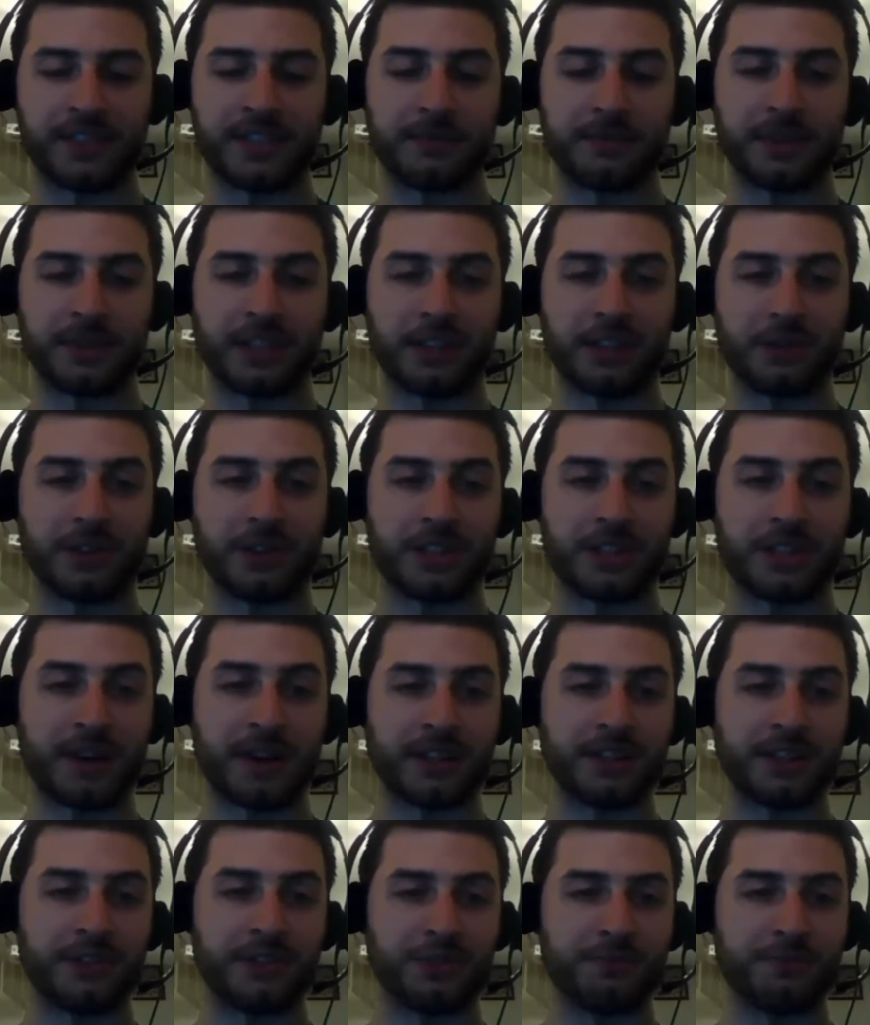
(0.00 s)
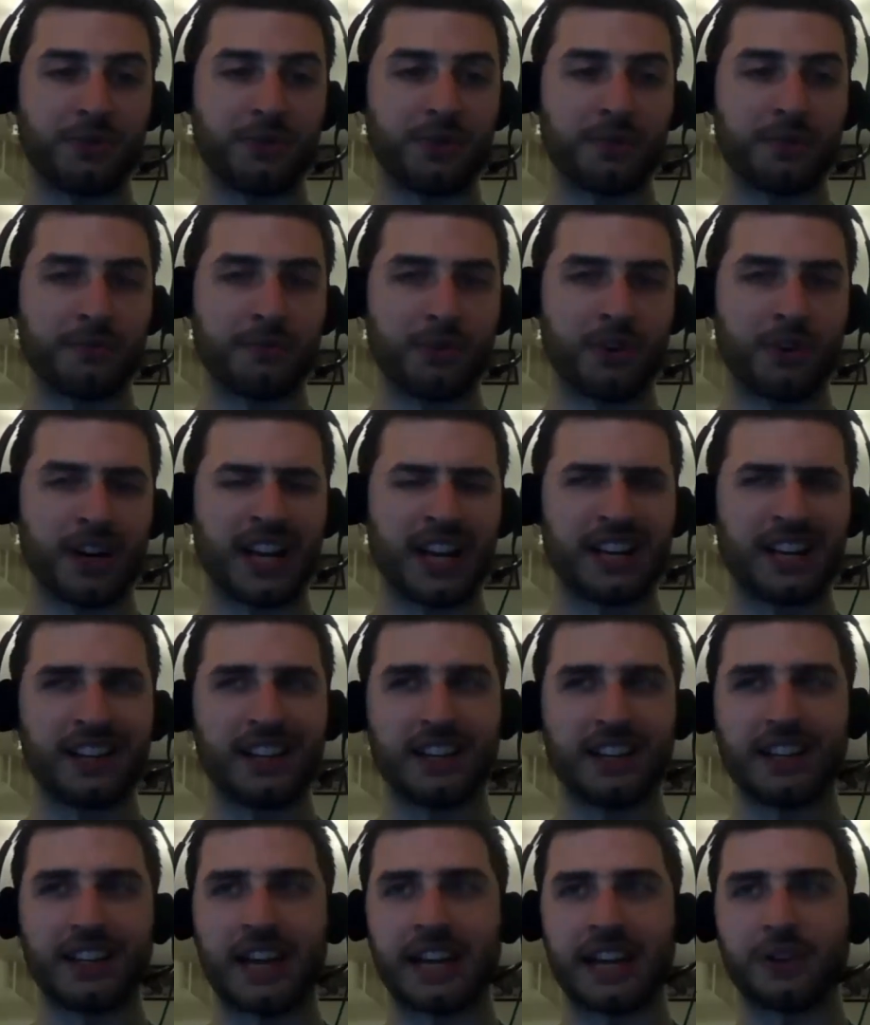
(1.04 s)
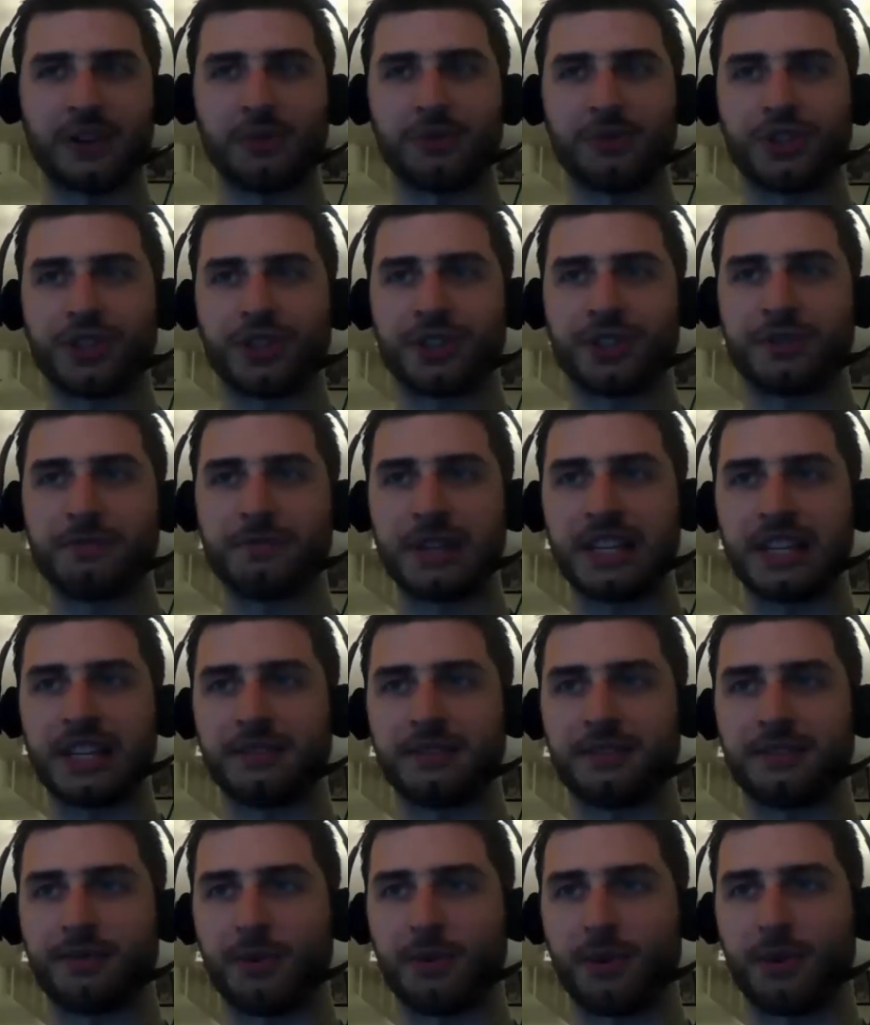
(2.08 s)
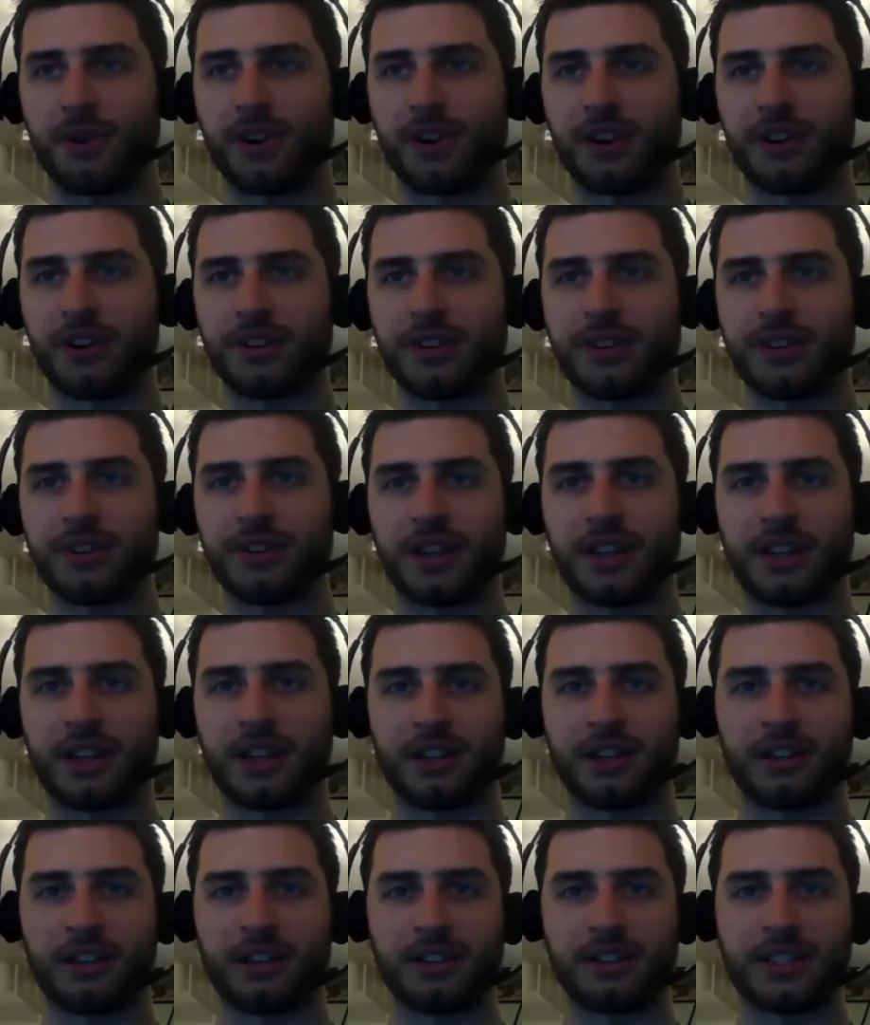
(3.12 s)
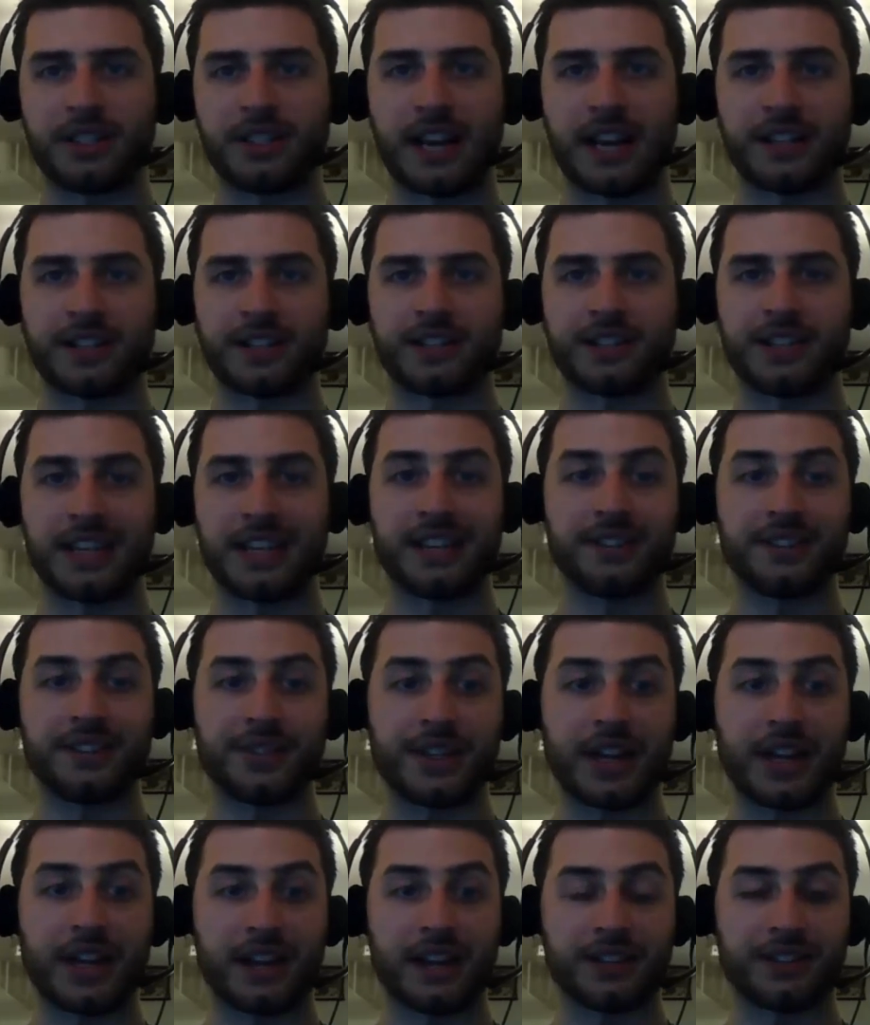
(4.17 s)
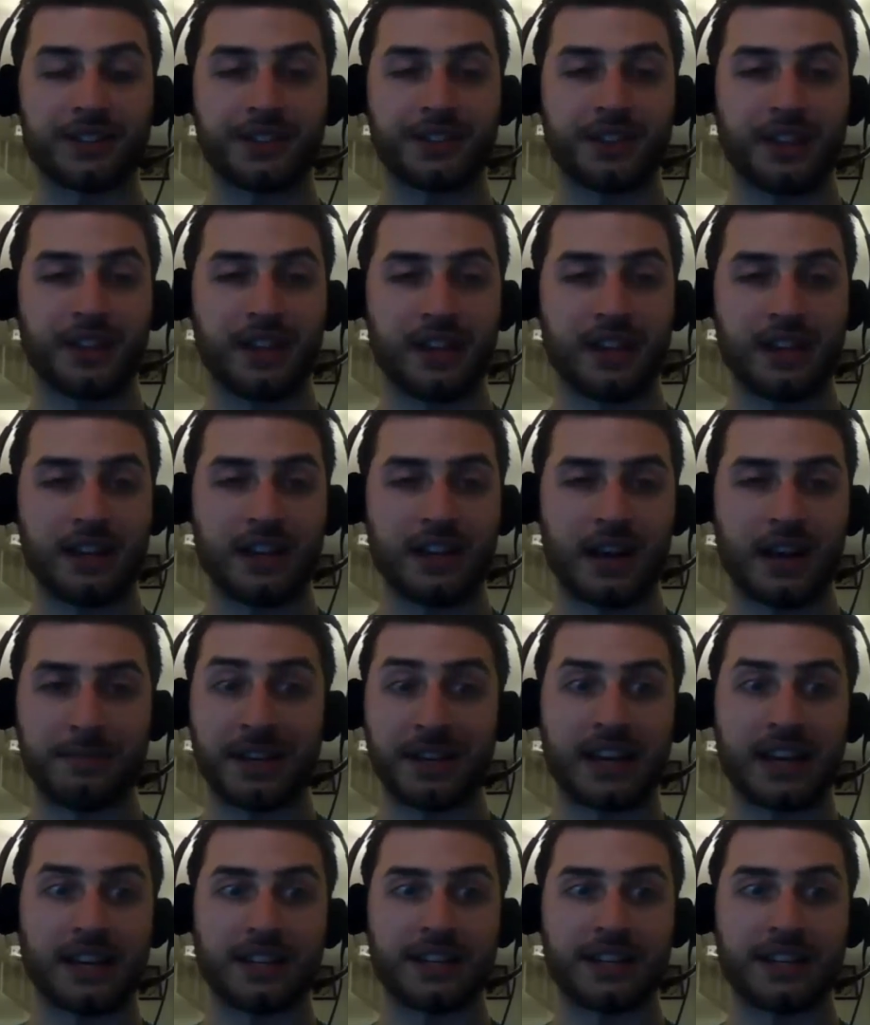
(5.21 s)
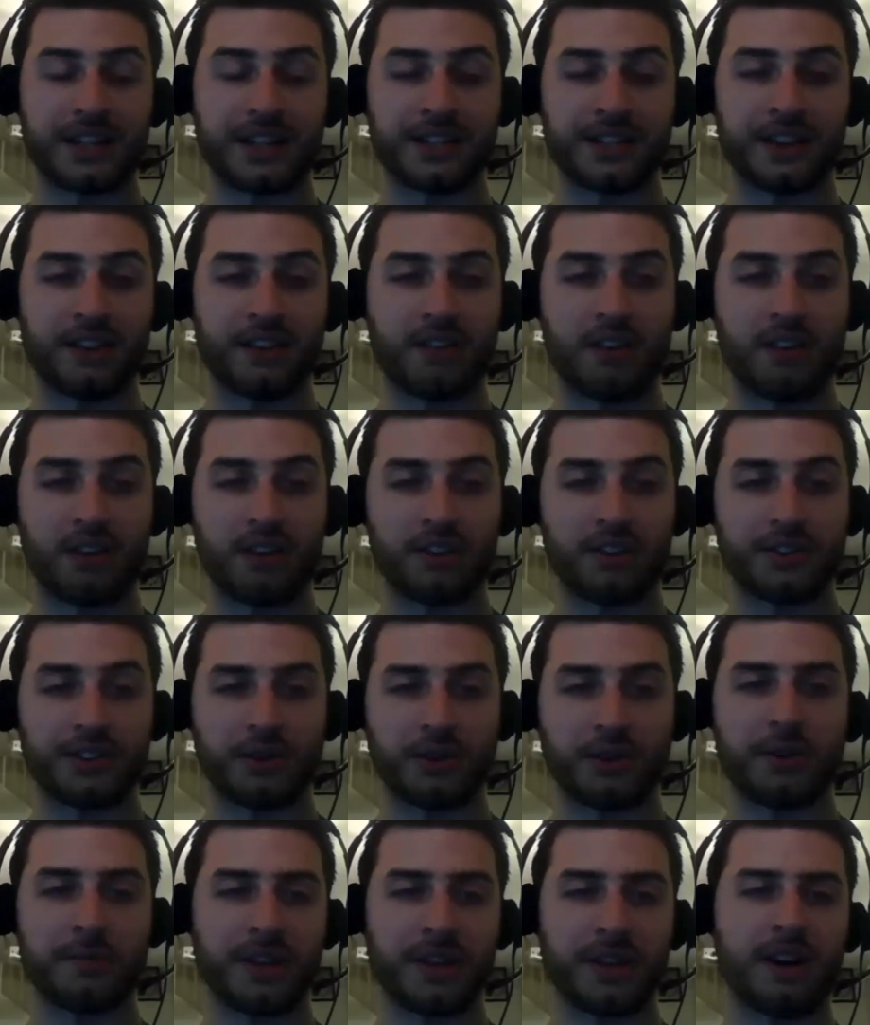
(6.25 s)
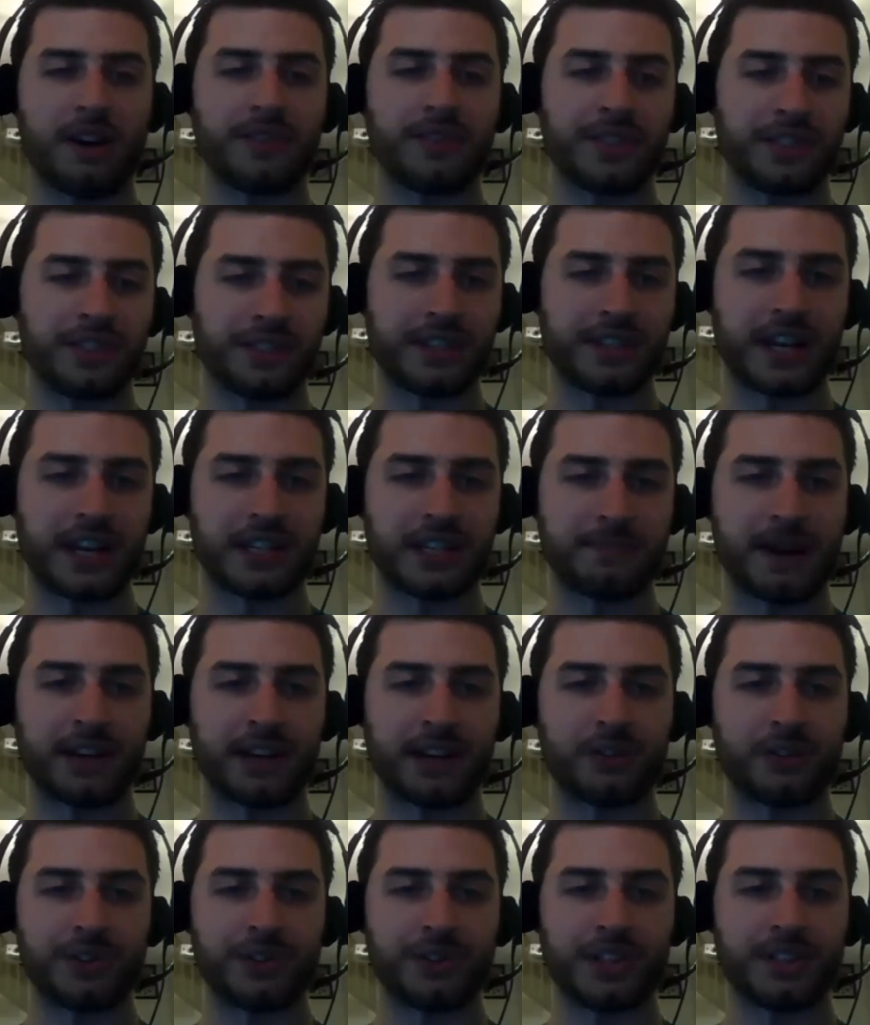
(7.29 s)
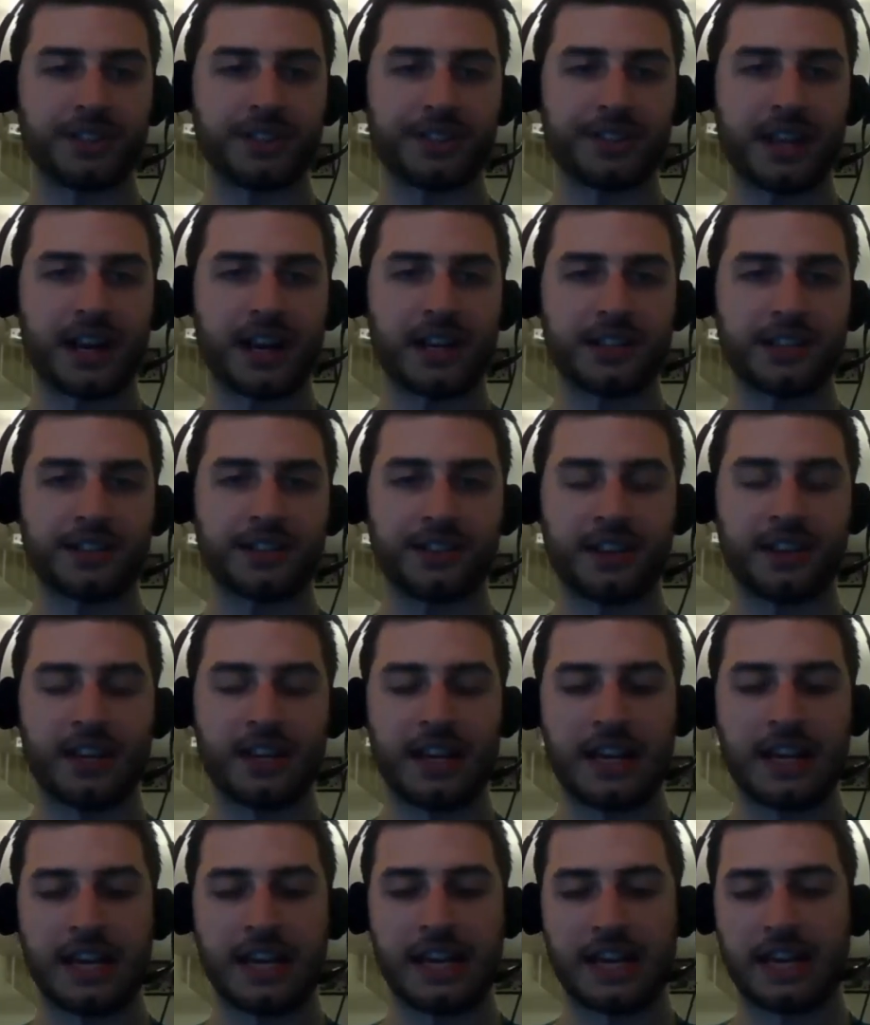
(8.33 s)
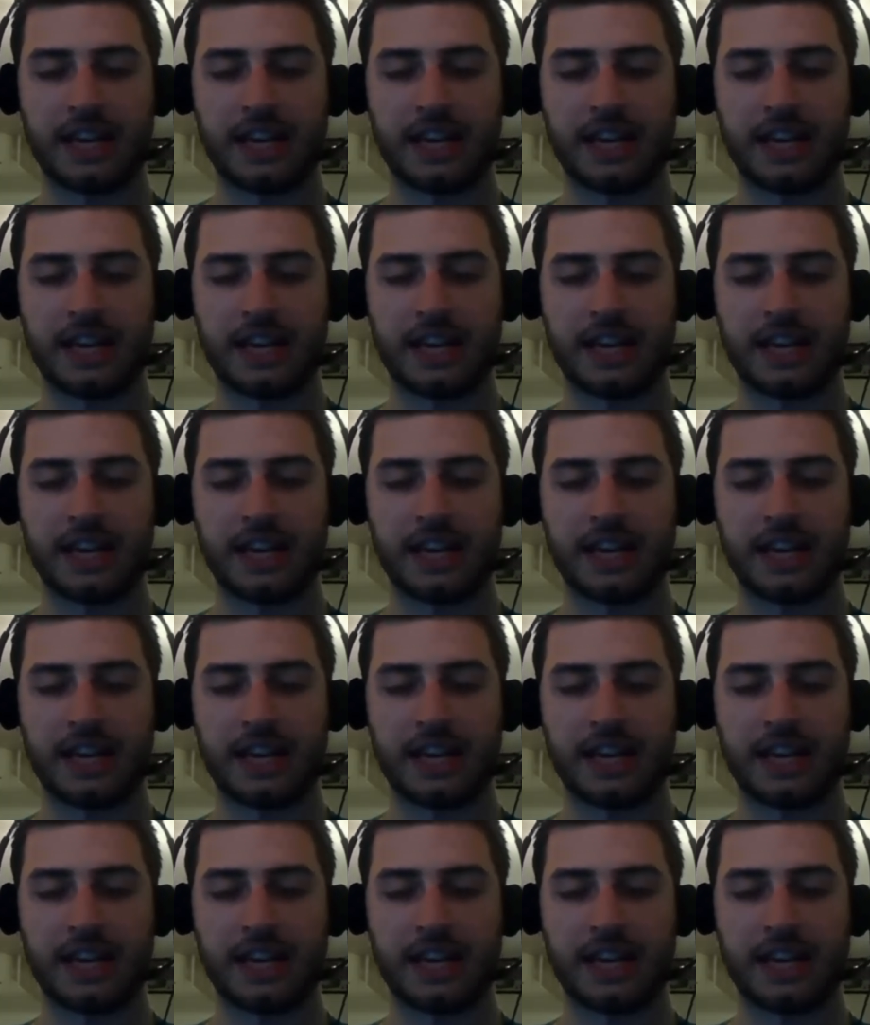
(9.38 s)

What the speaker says: if it's something you expect to do more and more. And I don't just mean for tasks in SAS, I mean any task at all. So I mean, obviously SAS macros in SAS